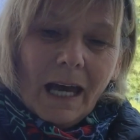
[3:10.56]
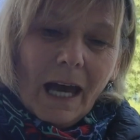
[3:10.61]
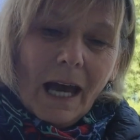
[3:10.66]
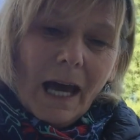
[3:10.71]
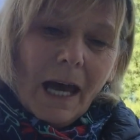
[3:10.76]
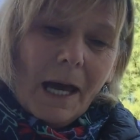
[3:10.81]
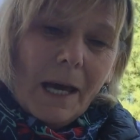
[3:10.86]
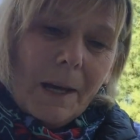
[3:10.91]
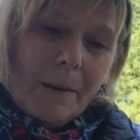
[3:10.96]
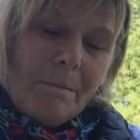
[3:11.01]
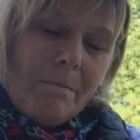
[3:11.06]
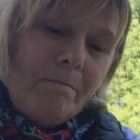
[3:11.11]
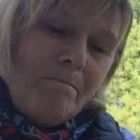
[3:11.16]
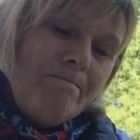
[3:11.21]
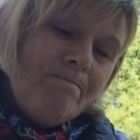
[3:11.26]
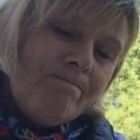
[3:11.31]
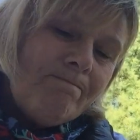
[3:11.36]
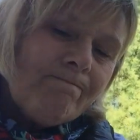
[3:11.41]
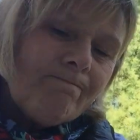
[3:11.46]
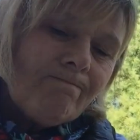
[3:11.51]
I
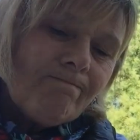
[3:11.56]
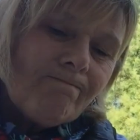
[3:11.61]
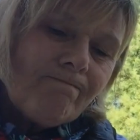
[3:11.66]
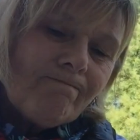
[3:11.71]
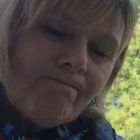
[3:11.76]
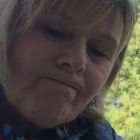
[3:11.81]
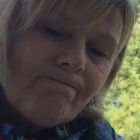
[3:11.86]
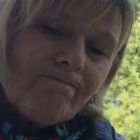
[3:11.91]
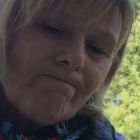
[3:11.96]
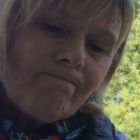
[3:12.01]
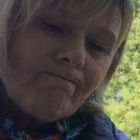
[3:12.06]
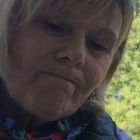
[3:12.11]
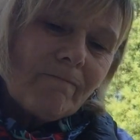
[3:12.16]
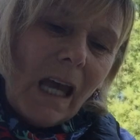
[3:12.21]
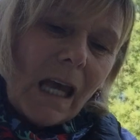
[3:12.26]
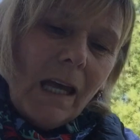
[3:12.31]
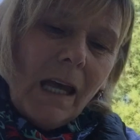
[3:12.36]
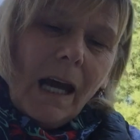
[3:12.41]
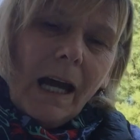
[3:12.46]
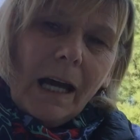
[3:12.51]

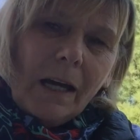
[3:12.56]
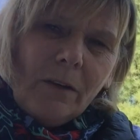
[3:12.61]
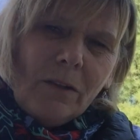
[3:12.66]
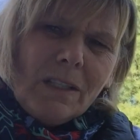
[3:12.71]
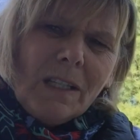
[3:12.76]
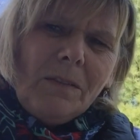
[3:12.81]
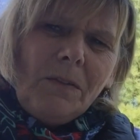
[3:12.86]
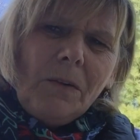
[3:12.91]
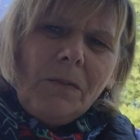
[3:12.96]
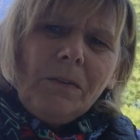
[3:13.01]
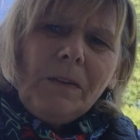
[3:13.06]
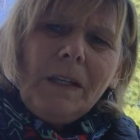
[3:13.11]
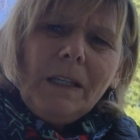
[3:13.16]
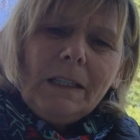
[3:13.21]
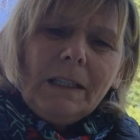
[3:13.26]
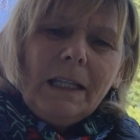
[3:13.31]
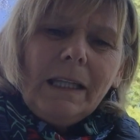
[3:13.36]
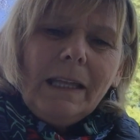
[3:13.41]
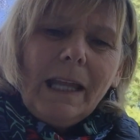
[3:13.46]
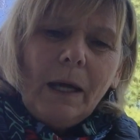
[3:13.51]
also have a
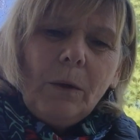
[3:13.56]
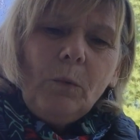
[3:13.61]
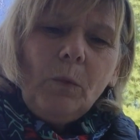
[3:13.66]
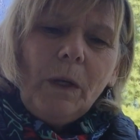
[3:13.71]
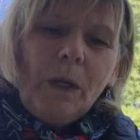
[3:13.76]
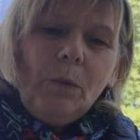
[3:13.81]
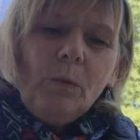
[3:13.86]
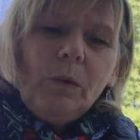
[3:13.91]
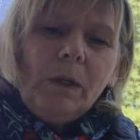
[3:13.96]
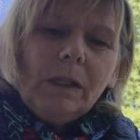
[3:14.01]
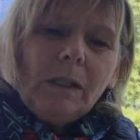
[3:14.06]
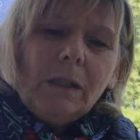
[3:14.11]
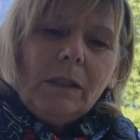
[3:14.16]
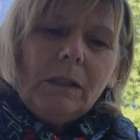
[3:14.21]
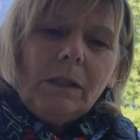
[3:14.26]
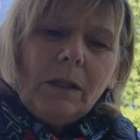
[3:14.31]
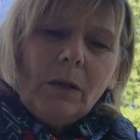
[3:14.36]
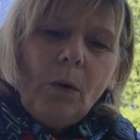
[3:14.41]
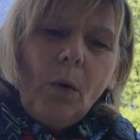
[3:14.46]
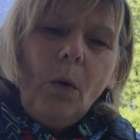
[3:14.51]
feeling that we
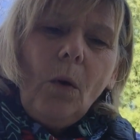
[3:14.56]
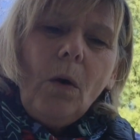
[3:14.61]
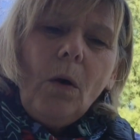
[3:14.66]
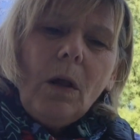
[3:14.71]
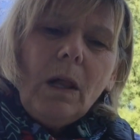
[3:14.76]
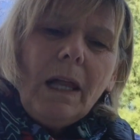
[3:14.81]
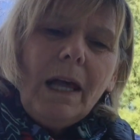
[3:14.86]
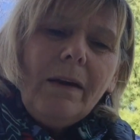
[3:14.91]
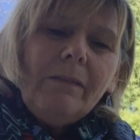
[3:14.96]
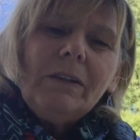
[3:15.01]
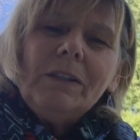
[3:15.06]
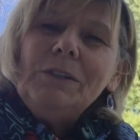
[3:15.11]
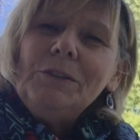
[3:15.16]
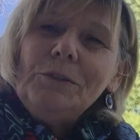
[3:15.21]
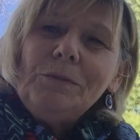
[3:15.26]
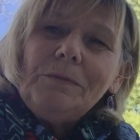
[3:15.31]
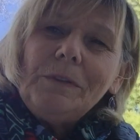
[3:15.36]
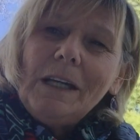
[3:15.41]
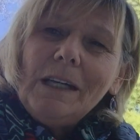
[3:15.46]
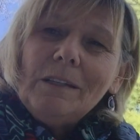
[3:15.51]
will all have a
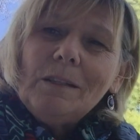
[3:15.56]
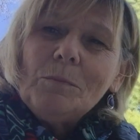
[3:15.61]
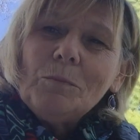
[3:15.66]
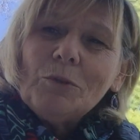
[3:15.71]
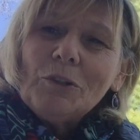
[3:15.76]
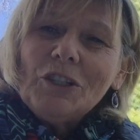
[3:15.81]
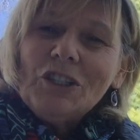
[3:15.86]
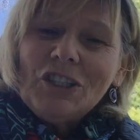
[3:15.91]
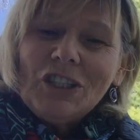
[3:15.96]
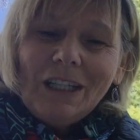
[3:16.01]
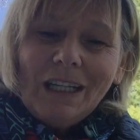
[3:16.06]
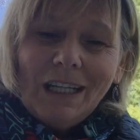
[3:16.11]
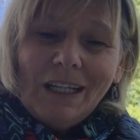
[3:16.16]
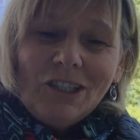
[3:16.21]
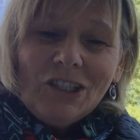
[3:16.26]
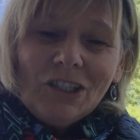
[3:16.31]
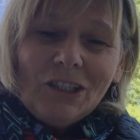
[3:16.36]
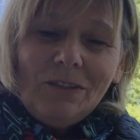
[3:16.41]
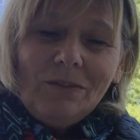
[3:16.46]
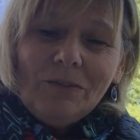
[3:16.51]
newfound
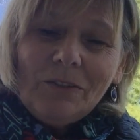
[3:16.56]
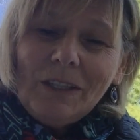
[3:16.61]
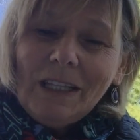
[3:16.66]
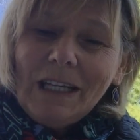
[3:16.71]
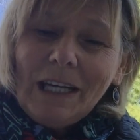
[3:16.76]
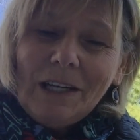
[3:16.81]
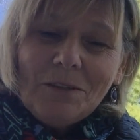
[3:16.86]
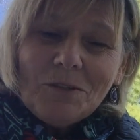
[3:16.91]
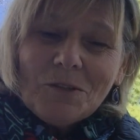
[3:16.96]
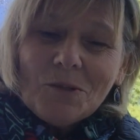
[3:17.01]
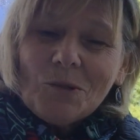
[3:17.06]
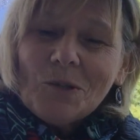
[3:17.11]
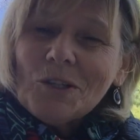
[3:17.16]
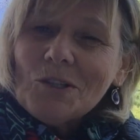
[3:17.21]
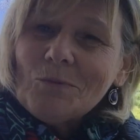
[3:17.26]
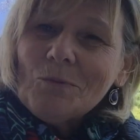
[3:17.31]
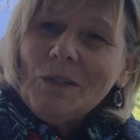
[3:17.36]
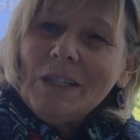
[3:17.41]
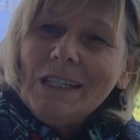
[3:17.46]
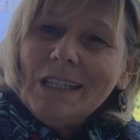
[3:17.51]
appreciation for the
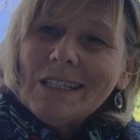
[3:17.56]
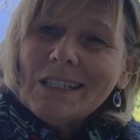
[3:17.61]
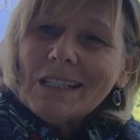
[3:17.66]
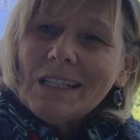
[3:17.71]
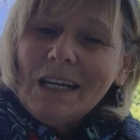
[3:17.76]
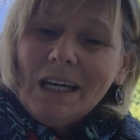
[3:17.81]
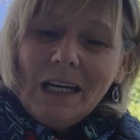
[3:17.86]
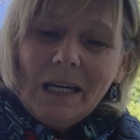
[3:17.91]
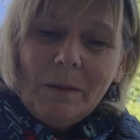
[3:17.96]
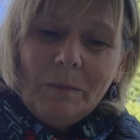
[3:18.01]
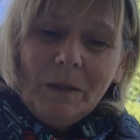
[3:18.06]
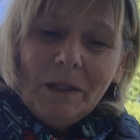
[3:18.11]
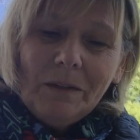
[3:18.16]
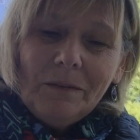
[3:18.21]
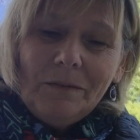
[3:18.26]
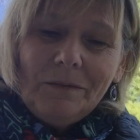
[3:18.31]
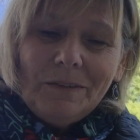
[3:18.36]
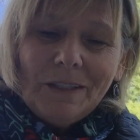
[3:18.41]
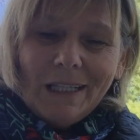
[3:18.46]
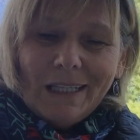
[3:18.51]
outdoors when this time
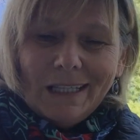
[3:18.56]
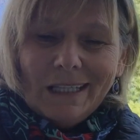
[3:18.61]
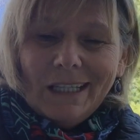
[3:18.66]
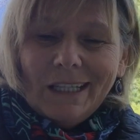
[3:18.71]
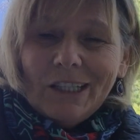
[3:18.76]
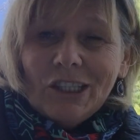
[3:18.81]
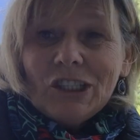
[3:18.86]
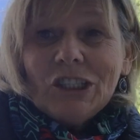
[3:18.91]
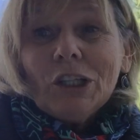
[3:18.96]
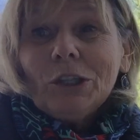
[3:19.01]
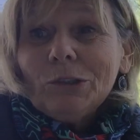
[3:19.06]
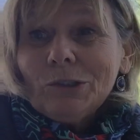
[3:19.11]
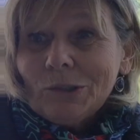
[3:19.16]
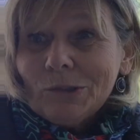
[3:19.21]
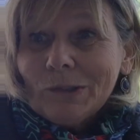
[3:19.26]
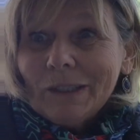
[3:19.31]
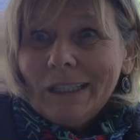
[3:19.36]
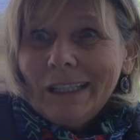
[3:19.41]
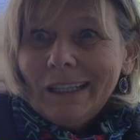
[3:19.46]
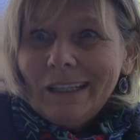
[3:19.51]
of
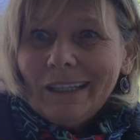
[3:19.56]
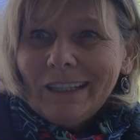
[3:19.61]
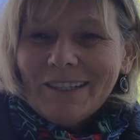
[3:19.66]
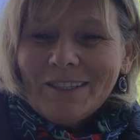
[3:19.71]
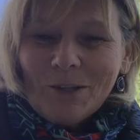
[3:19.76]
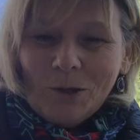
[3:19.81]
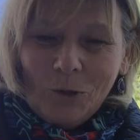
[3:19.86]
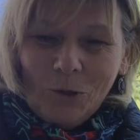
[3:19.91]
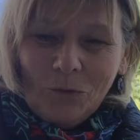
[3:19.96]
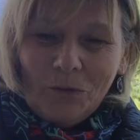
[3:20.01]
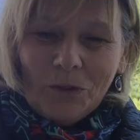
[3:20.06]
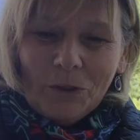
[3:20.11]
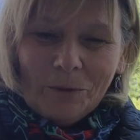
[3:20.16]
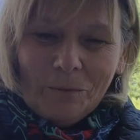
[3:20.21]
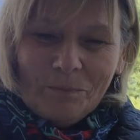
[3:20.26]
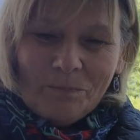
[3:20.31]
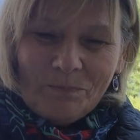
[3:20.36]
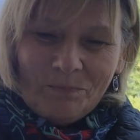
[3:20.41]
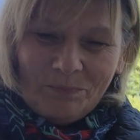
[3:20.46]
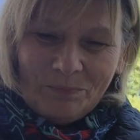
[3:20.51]
sheltering is over.
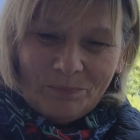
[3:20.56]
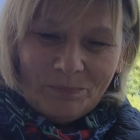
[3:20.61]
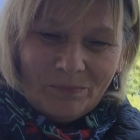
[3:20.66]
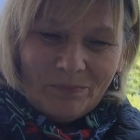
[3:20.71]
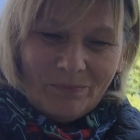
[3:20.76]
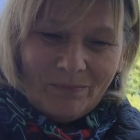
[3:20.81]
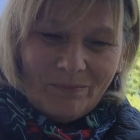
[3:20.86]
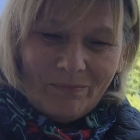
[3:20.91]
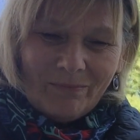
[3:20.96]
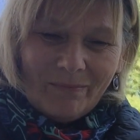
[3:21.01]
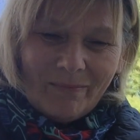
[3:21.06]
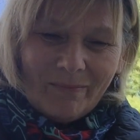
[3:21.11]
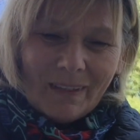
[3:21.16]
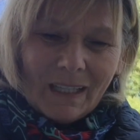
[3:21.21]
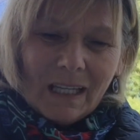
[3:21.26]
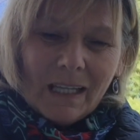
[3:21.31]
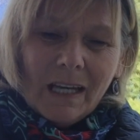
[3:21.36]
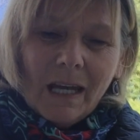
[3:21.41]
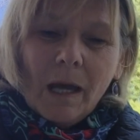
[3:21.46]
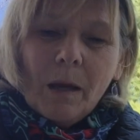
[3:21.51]

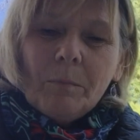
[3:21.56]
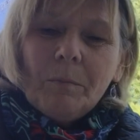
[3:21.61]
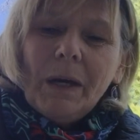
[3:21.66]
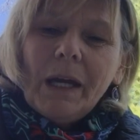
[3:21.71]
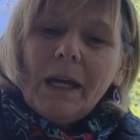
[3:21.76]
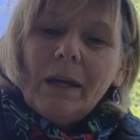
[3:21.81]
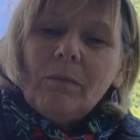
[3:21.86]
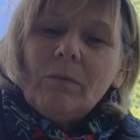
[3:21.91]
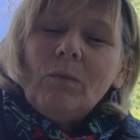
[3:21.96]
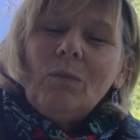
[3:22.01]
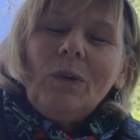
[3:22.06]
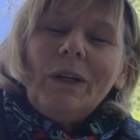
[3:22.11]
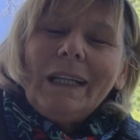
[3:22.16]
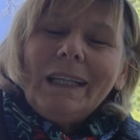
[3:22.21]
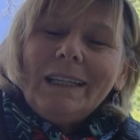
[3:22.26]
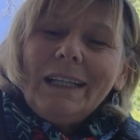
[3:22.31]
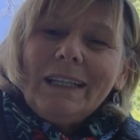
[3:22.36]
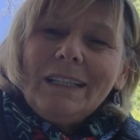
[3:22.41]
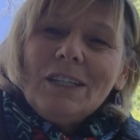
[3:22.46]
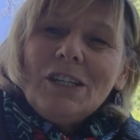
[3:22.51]
But what
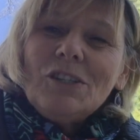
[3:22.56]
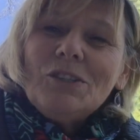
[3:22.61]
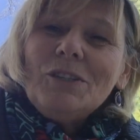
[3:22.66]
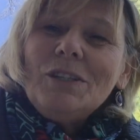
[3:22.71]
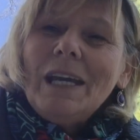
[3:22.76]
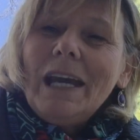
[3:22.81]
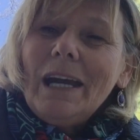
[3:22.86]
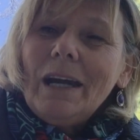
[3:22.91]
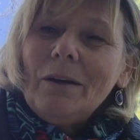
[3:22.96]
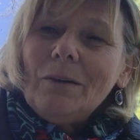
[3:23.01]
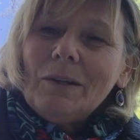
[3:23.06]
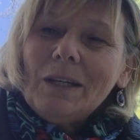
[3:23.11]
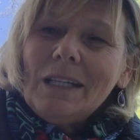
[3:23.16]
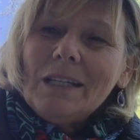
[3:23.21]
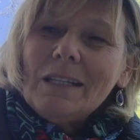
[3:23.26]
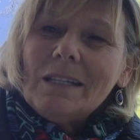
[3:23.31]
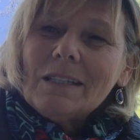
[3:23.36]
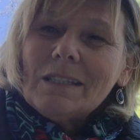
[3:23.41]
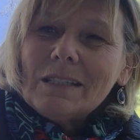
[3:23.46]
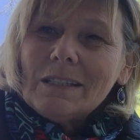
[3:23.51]
I'd like to do now
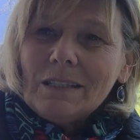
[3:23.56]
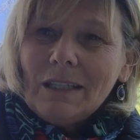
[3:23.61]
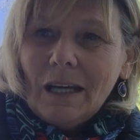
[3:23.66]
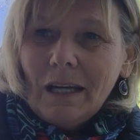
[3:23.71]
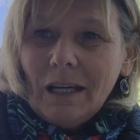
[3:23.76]
is